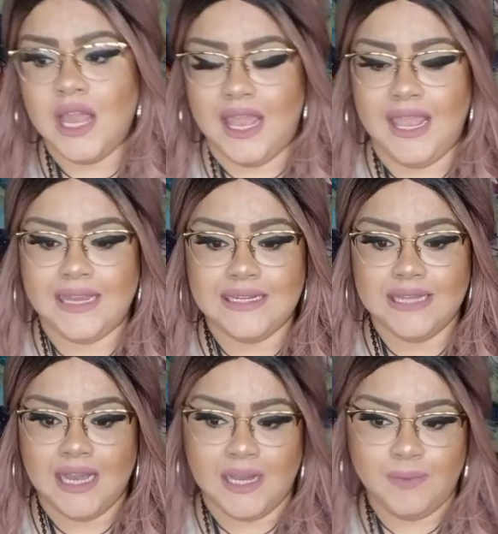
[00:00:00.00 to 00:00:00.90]
And
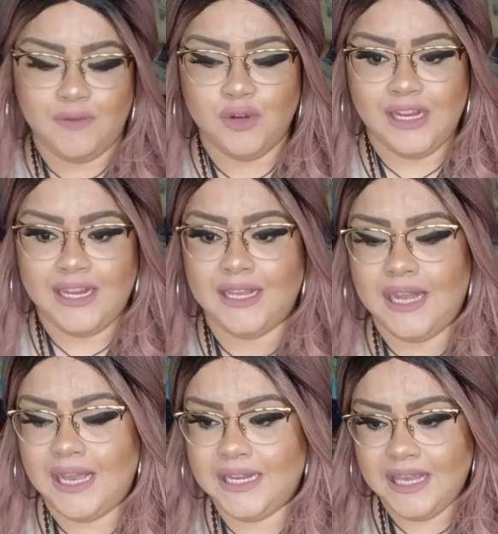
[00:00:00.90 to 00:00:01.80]
um, if you're getting a,
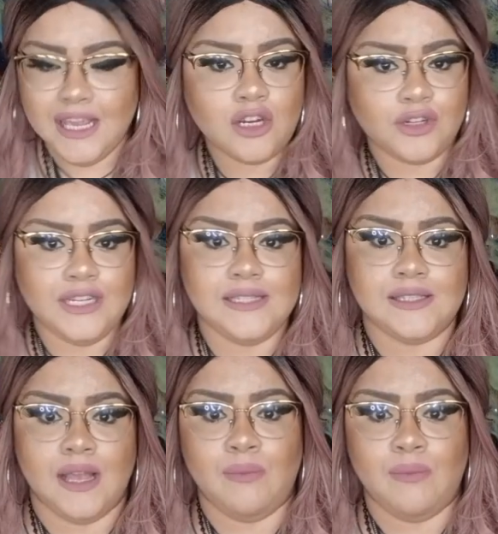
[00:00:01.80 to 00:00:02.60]
an increase,